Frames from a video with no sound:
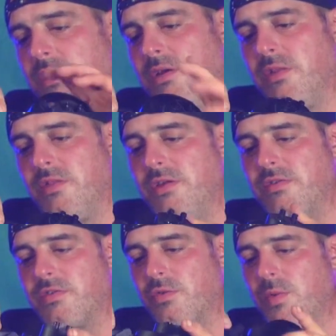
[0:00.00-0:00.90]
these
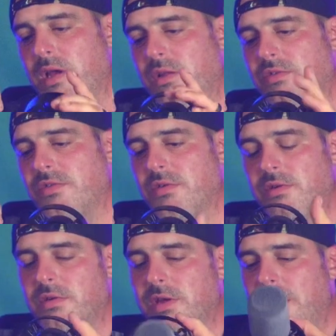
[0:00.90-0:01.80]
threads
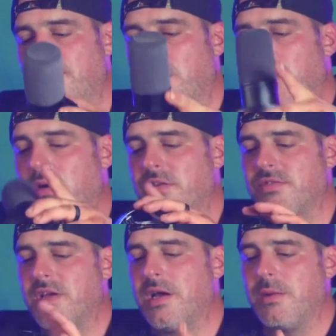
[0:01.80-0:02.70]
have the hardest
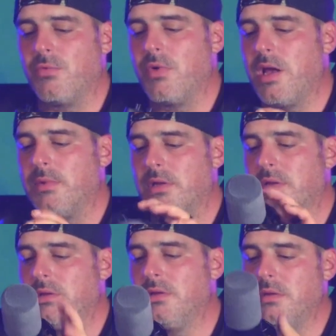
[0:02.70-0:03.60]
time grabbing.
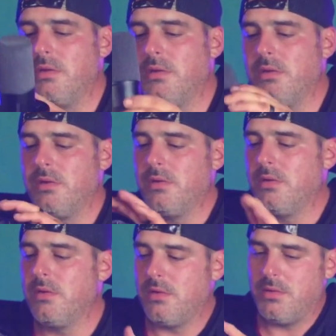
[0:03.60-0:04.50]

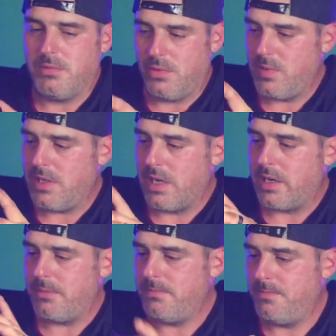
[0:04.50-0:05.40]
But we got
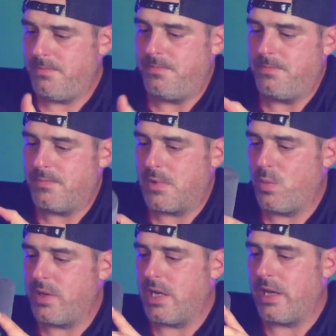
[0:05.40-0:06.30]
it. We
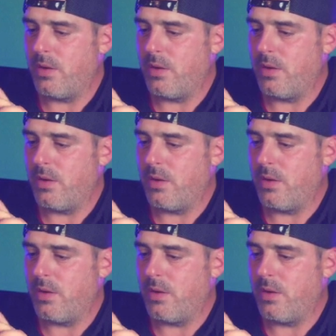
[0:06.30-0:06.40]
got it.